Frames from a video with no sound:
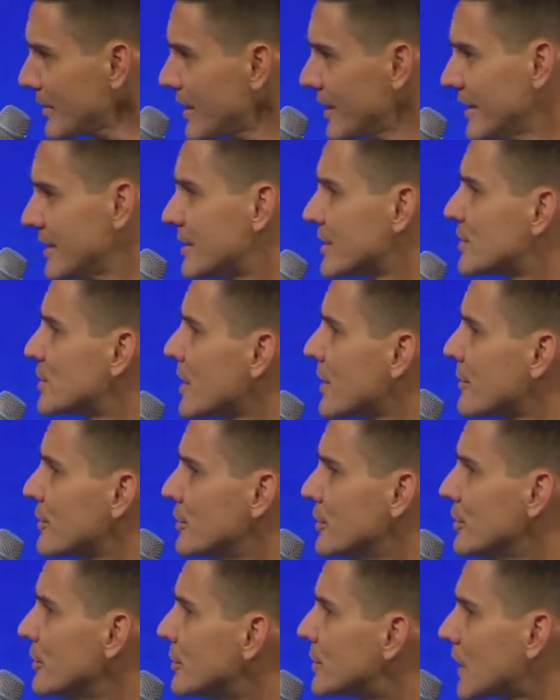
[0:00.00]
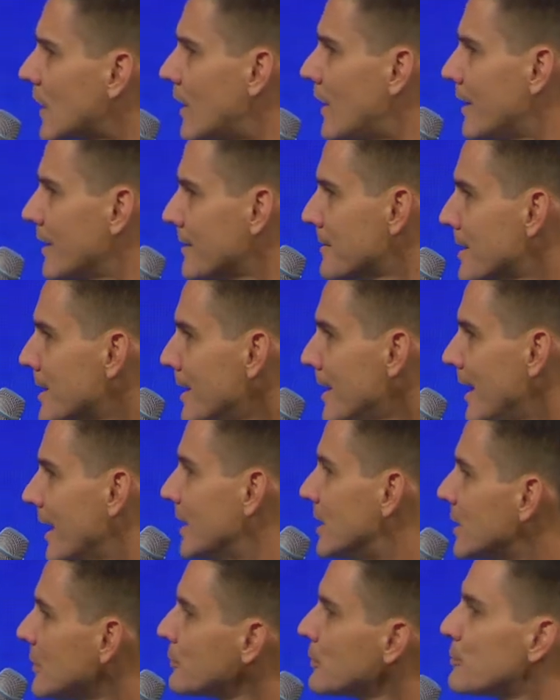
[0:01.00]
into southern Utah,
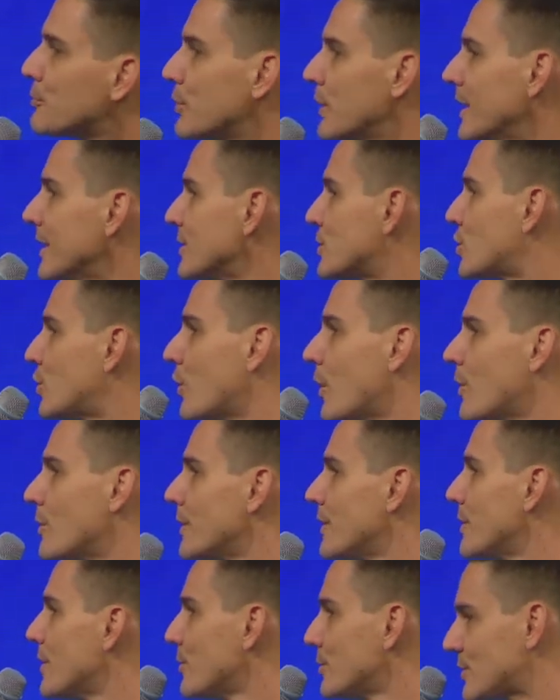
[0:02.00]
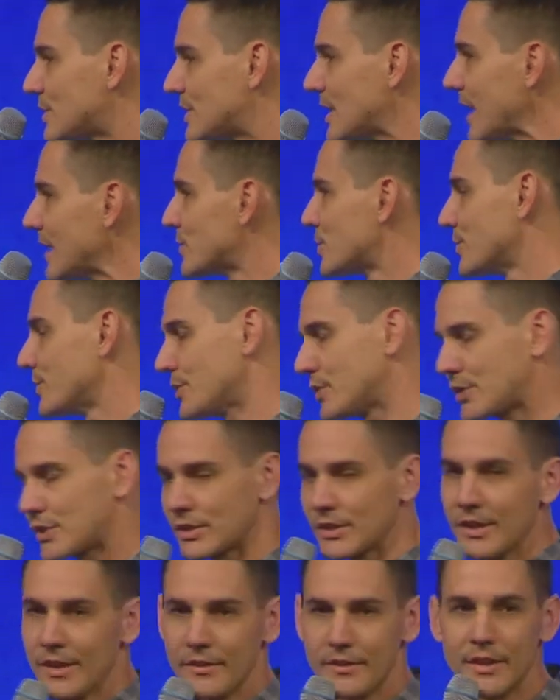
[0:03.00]
and different plants grow in those
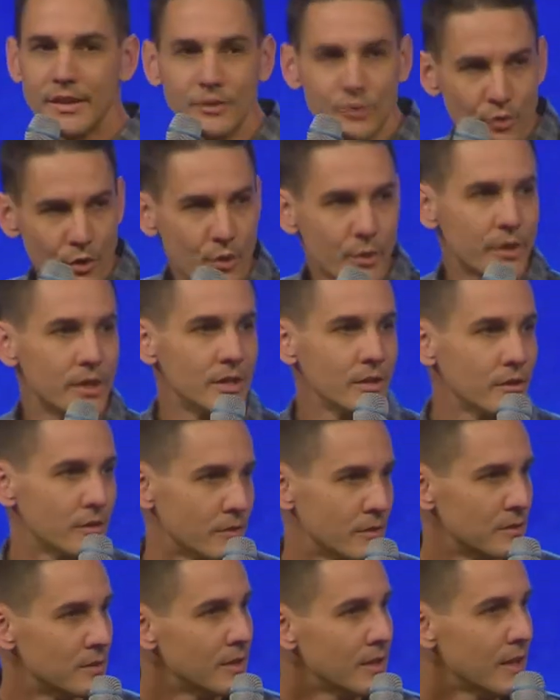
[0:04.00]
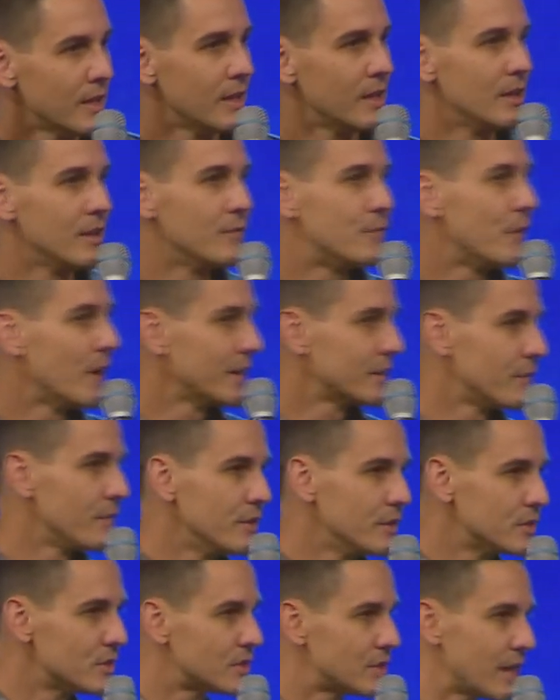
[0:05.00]
deserts than grow here. In fact, if
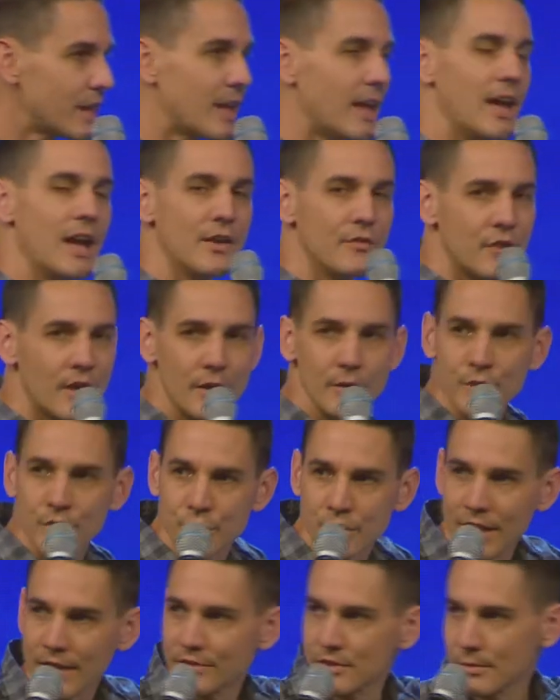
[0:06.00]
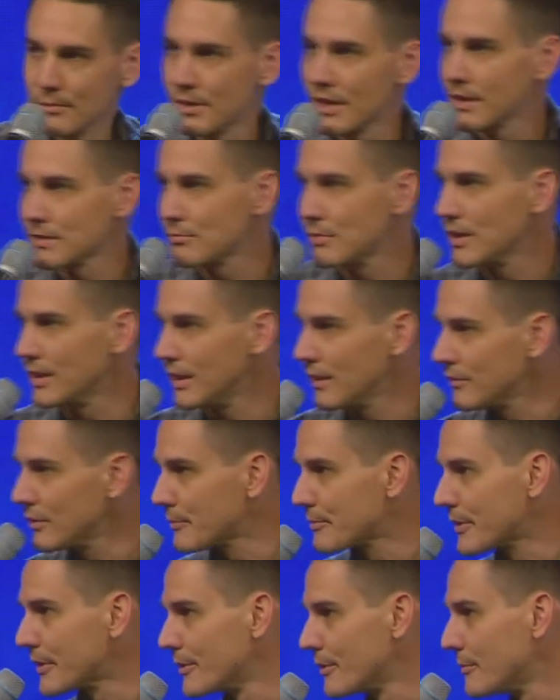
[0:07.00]
you just take a half-hour drive, some of you guys may live
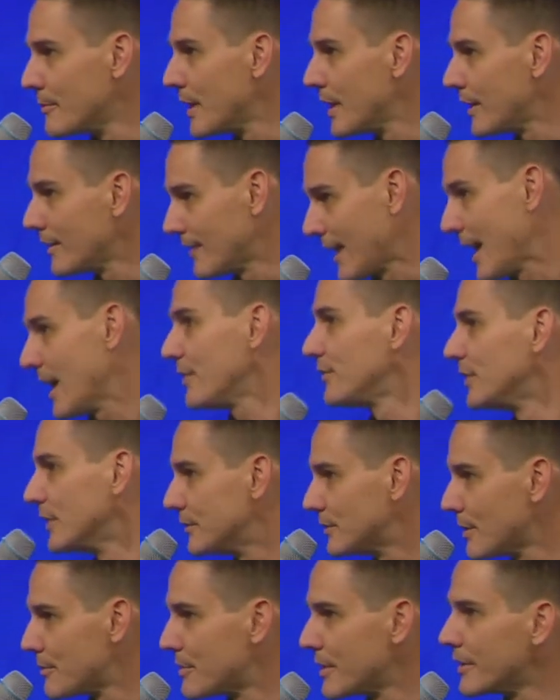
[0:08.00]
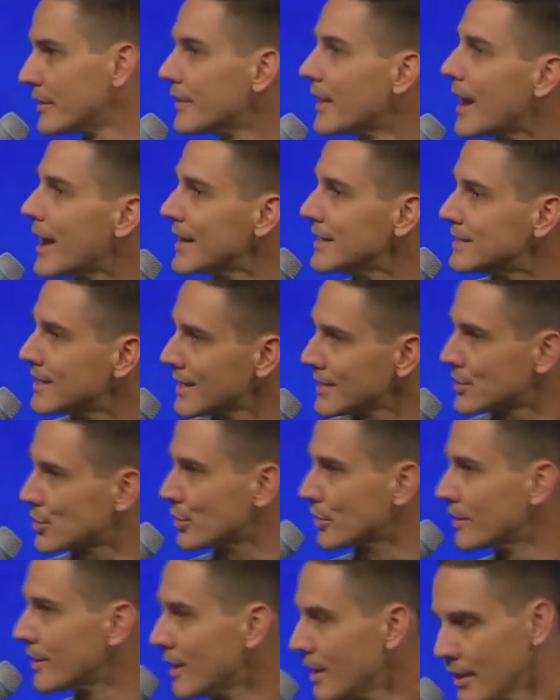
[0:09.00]
up there or may have lived up there in the high
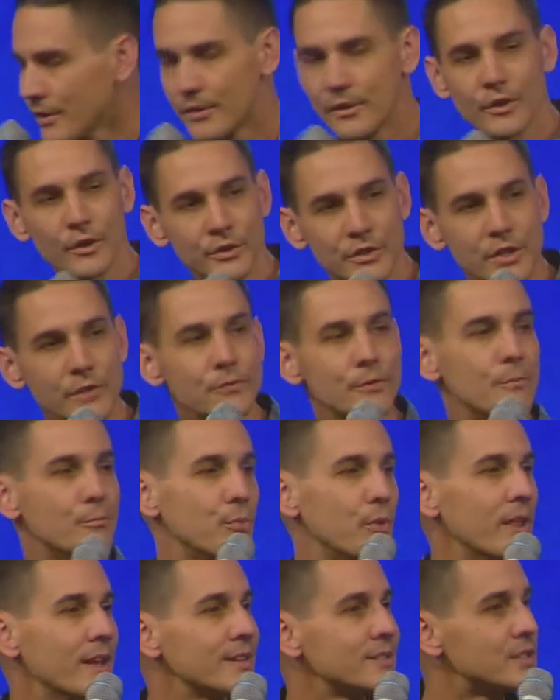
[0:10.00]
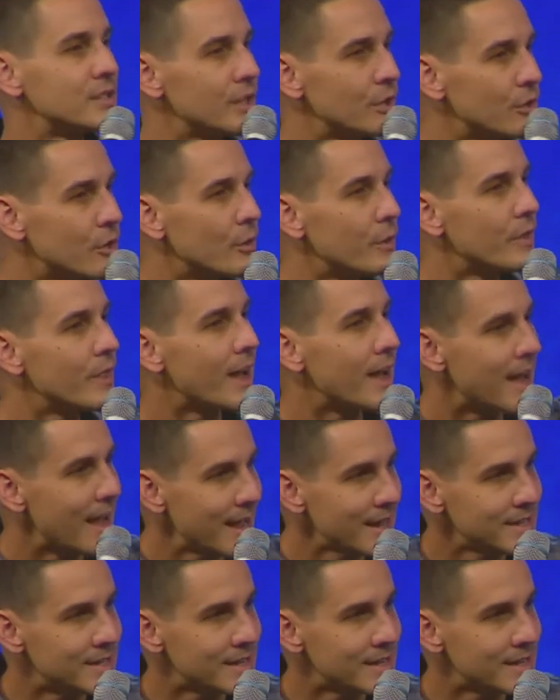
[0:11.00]
desert. There are different plants that grow in the high